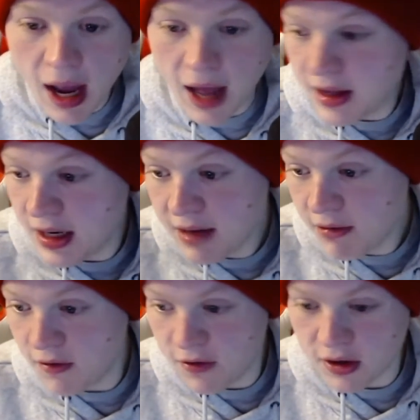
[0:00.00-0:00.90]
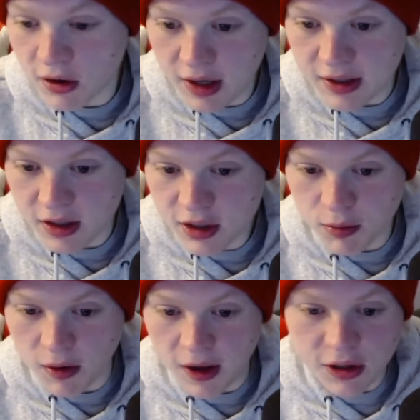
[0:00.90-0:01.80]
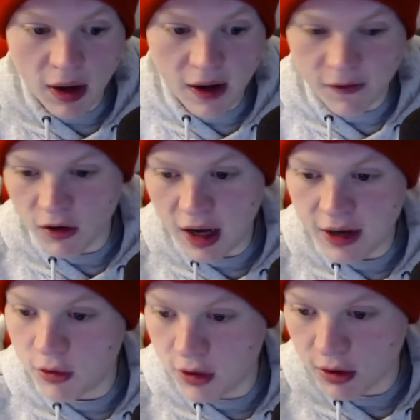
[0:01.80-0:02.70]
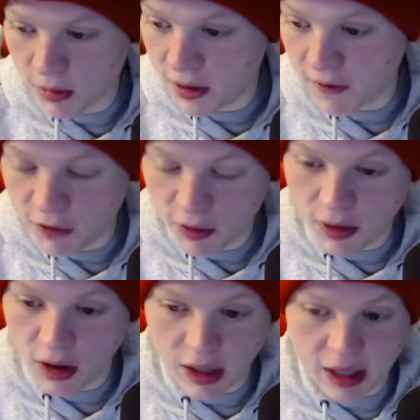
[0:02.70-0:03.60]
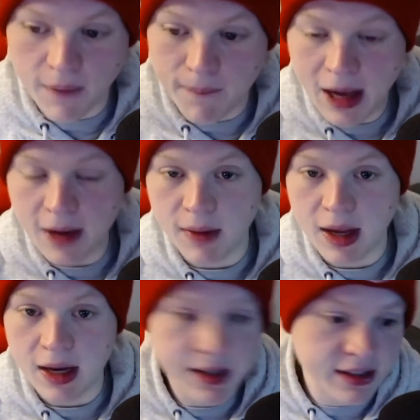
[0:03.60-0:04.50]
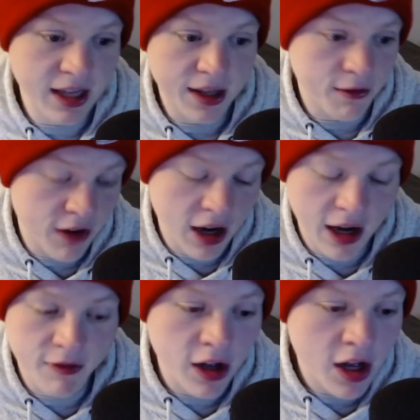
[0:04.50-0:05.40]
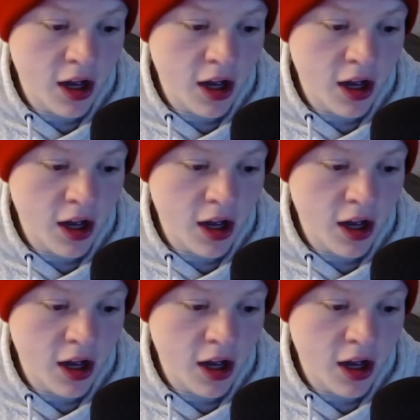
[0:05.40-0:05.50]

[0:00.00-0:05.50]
And then even if Clyde does play, you have Clyde who can run the football like a madman inside the 5.